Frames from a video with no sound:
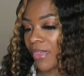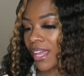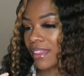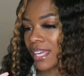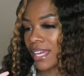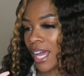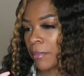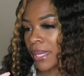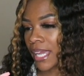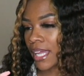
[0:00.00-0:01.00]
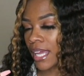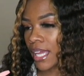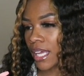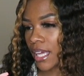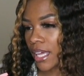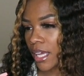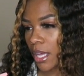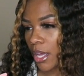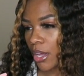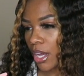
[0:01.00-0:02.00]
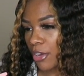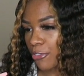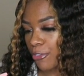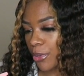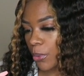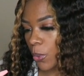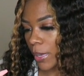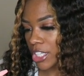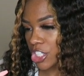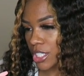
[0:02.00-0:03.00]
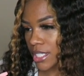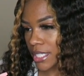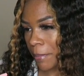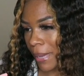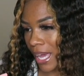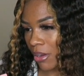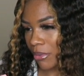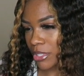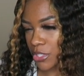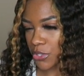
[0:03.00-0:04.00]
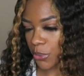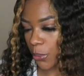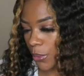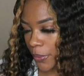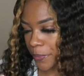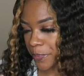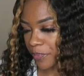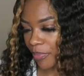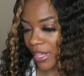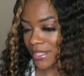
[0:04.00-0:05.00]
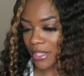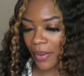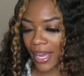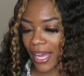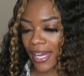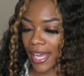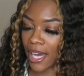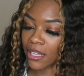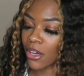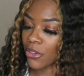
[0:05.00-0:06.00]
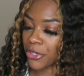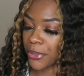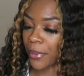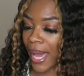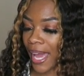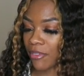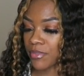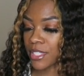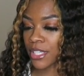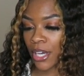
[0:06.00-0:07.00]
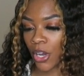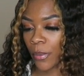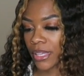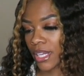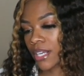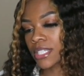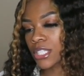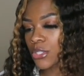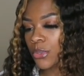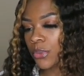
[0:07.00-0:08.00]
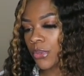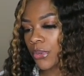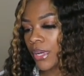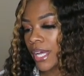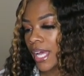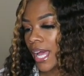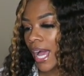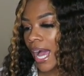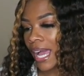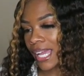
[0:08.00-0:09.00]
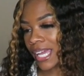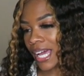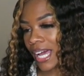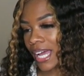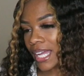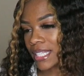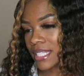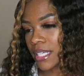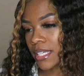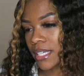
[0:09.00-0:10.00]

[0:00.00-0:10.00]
And then I've been getting a few questions about school. So I got, how long do you have to go with nursing school? I got,